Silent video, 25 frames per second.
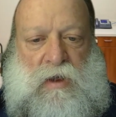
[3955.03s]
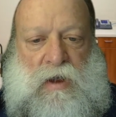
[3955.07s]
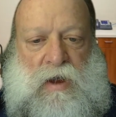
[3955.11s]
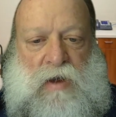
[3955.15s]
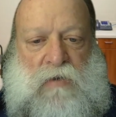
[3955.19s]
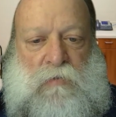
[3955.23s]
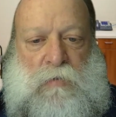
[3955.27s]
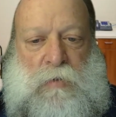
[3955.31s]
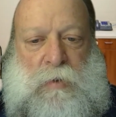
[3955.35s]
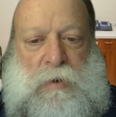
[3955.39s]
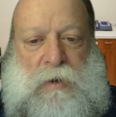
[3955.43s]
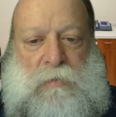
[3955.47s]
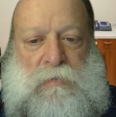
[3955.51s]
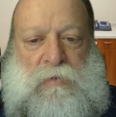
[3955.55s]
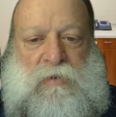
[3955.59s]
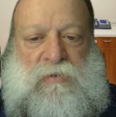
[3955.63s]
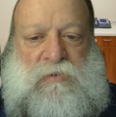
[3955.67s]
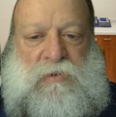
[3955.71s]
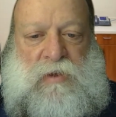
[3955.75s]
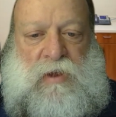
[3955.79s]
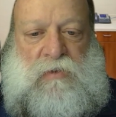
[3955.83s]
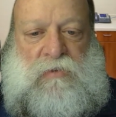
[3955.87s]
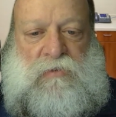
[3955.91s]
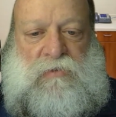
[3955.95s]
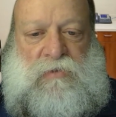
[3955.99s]
Everybody
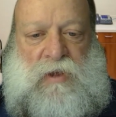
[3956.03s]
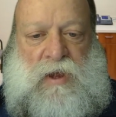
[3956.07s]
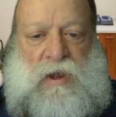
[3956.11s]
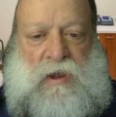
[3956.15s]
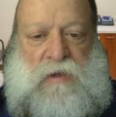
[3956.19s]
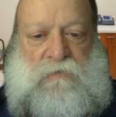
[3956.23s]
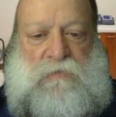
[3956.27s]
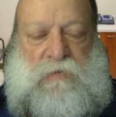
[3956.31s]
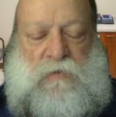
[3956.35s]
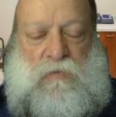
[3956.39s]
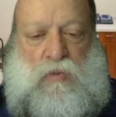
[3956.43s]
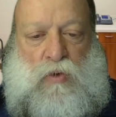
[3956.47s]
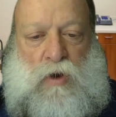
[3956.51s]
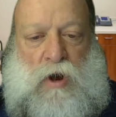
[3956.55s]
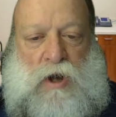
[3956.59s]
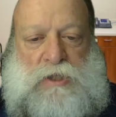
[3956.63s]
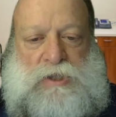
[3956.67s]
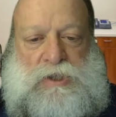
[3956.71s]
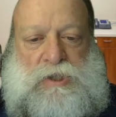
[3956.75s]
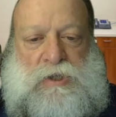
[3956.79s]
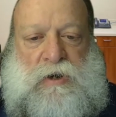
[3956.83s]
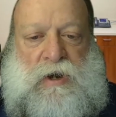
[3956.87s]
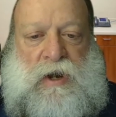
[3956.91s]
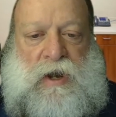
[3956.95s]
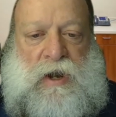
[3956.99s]
stay safe and
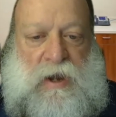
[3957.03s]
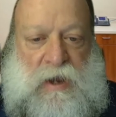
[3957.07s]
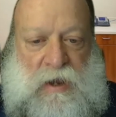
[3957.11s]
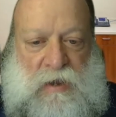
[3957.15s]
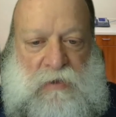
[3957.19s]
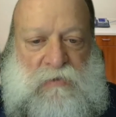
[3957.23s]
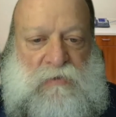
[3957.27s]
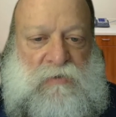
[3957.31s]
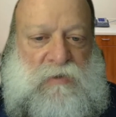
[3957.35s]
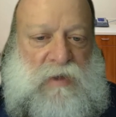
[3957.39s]
wash your hands.